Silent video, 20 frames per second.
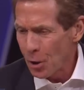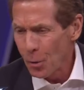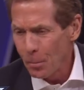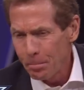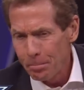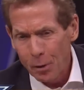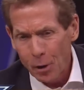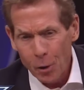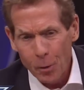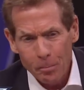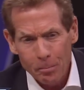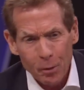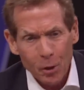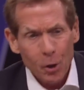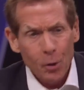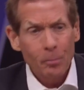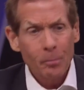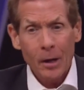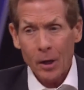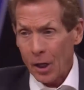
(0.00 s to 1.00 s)
boom, boom,
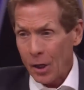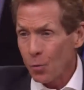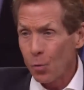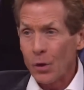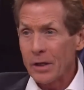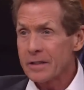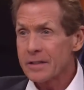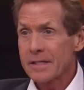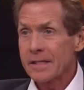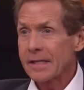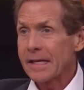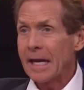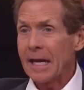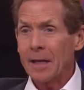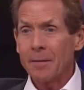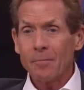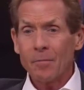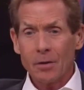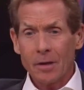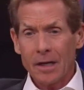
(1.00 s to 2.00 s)
boom, and wins the
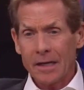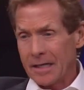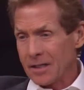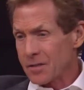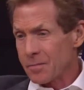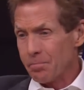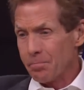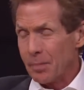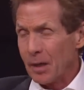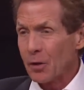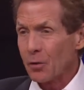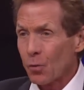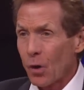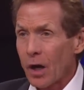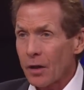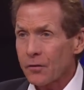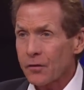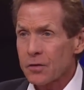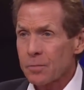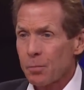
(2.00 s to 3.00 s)
game against Ben
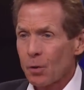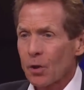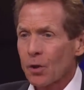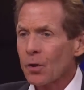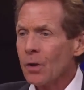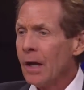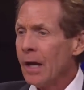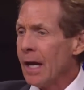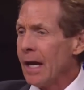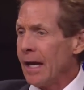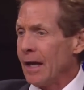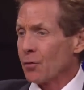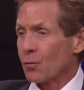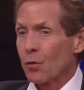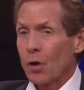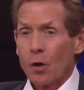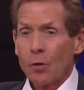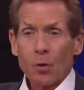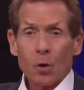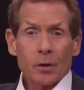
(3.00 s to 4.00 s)
Roethlisberger, and
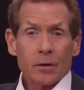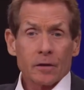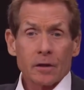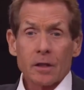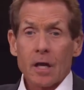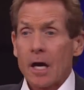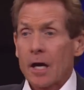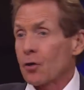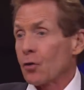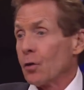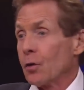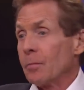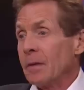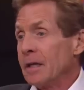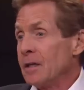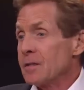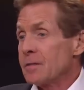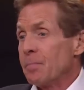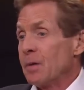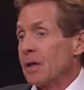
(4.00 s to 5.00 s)
Romo in the locker
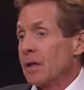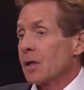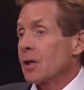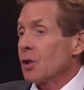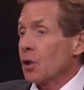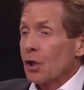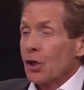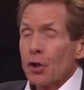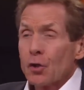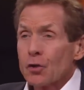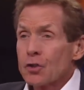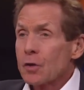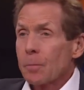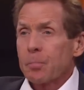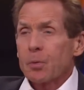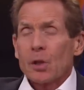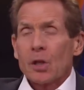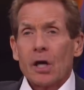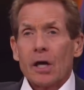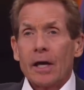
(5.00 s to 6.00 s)
room. He's been cleared
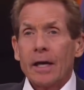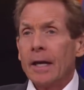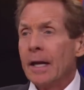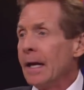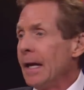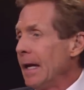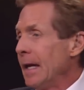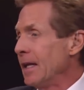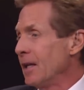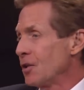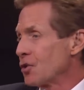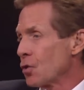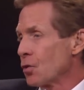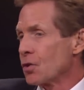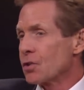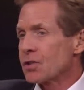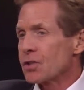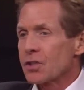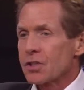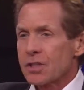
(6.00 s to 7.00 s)
to play, and he
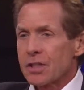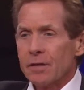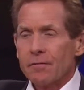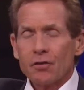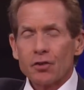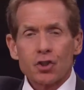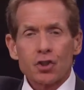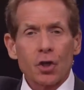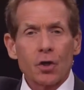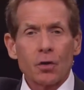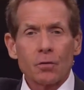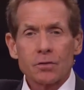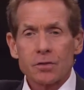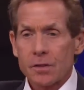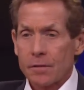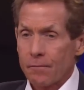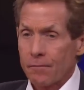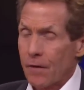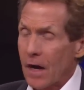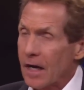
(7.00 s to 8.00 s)
turns to Stephen
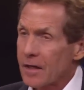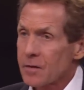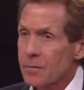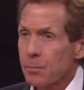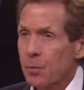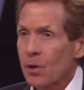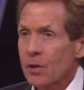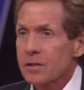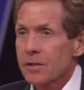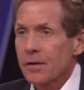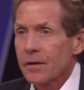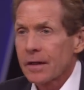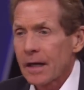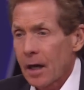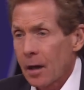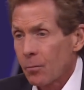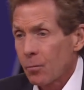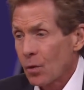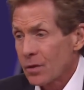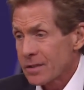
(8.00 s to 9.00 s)
Jones, the vice president of the
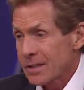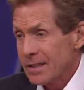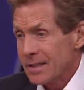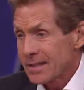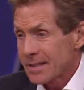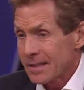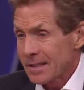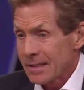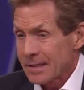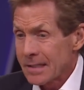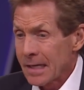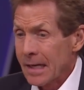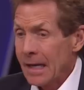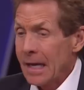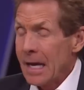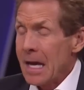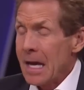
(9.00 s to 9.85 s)
Cowboys, and he says,